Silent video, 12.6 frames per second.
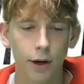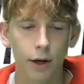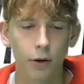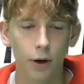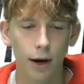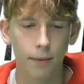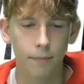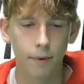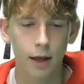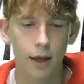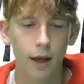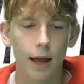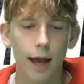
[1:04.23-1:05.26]
grade gray.
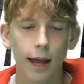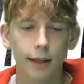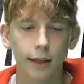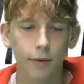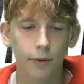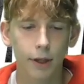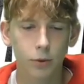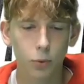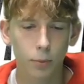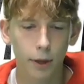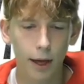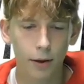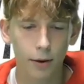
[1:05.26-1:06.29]
Activities
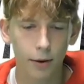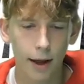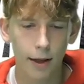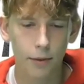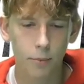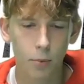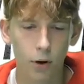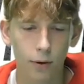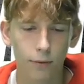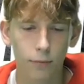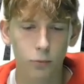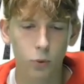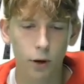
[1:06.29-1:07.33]
will be out at the
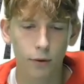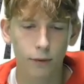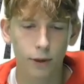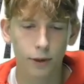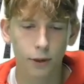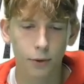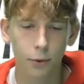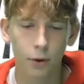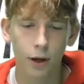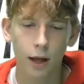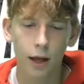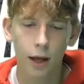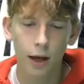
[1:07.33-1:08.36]
park from 12 to
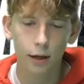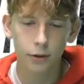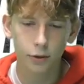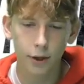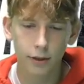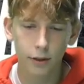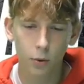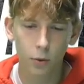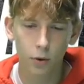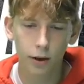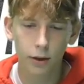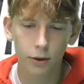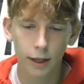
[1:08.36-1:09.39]
2. Dress
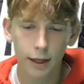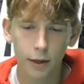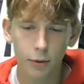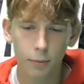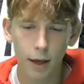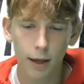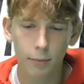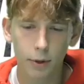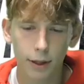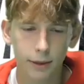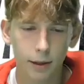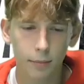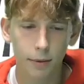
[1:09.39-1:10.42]
accordingly and you may
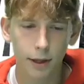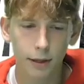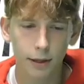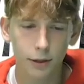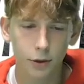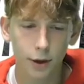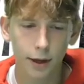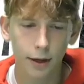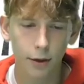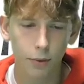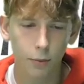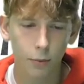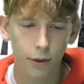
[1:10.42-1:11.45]
bring something to drink
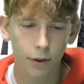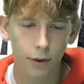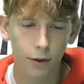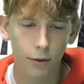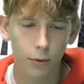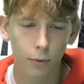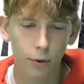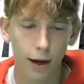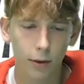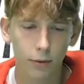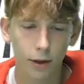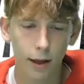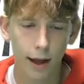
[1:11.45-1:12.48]
with you
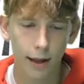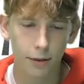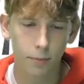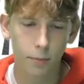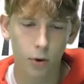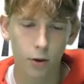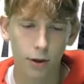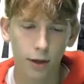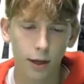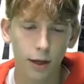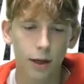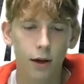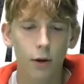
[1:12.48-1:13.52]
out to, at the park.
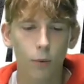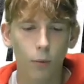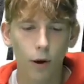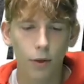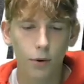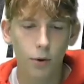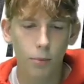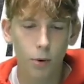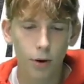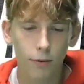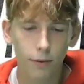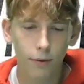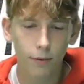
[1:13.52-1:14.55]
Weather
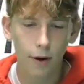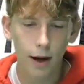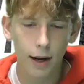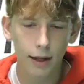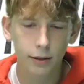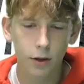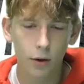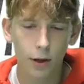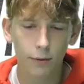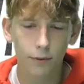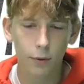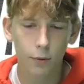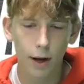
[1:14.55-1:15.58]
report for Friday is
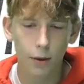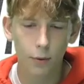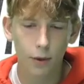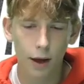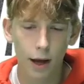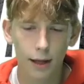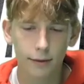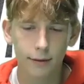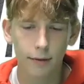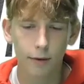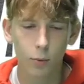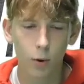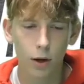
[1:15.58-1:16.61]
calling for rain with a high of
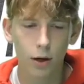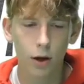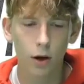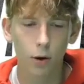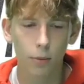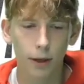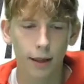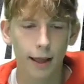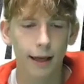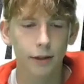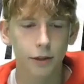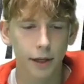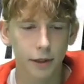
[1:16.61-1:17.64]
71, hoping
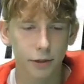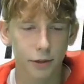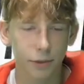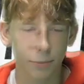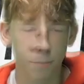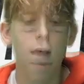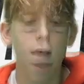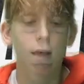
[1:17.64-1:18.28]
that changes.